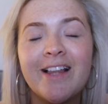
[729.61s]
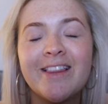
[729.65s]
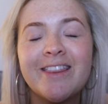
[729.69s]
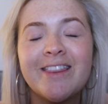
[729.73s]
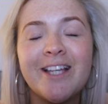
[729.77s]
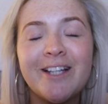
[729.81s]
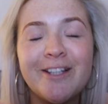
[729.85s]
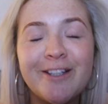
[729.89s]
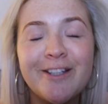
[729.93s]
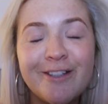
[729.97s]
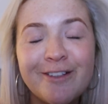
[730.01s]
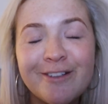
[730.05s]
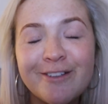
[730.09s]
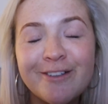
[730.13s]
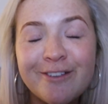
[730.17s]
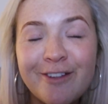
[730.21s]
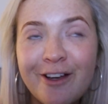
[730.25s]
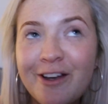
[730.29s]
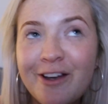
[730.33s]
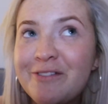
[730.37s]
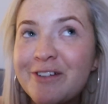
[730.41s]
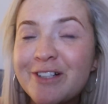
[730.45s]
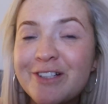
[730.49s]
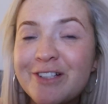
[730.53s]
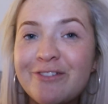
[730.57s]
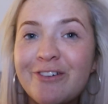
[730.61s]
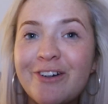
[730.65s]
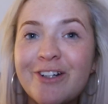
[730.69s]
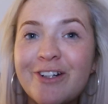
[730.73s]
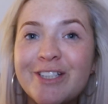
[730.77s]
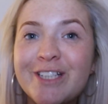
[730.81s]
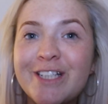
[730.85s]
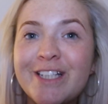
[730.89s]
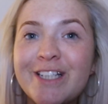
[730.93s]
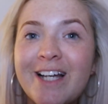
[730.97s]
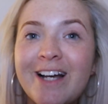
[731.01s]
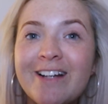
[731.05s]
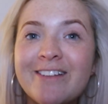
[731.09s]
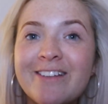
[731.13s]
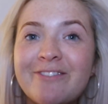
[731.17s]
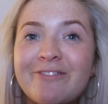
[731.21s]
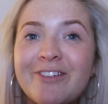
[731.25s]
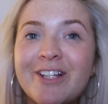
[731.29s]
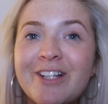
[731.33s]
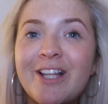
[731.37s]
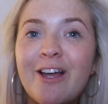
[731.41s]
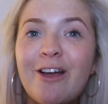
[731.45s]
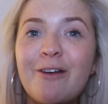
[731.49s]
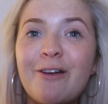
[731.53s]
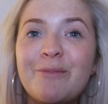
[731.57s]
Thank you so much for watching, guys. I
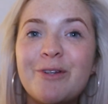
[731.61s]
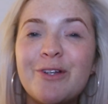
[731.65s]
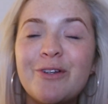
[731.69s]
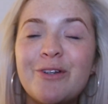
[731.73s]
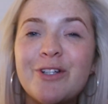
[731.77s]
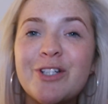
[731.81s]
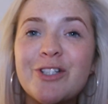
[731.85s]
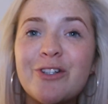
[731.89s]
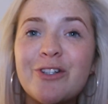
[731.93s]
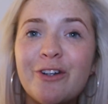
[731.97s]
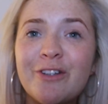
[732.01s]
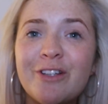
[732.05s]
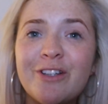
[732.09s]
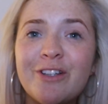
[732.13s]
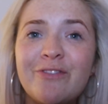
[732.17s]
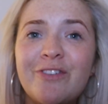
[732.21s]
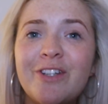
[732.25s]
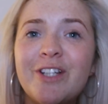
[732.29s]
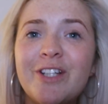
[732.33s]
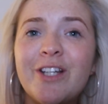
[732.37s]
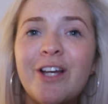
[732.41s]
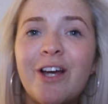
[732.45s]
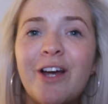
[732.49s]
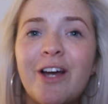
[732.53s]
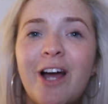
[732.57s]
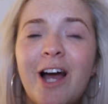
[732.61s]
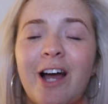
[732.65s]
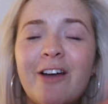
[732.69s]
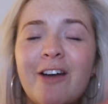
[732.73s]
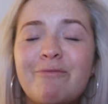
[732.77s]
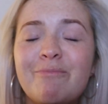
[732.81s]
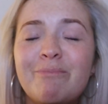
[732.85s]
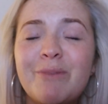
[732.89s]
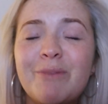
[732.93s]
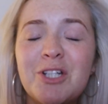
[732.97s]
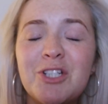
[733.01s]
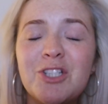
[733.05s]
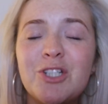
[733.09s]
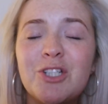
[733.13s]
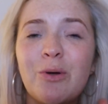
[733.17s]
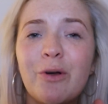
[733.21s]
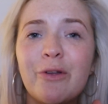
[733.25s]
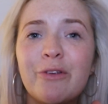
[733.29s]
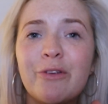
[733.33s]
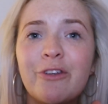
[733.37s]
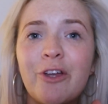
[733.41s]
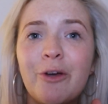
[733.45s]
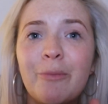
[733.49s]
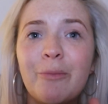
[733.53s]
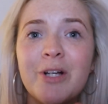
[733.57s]
really hope you enjoyed this video. I've missed you
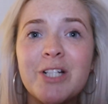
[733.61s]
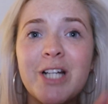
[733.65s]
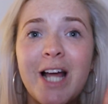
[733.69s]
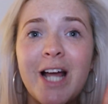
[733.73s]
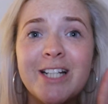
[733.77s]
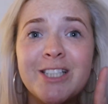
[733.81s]
all so much.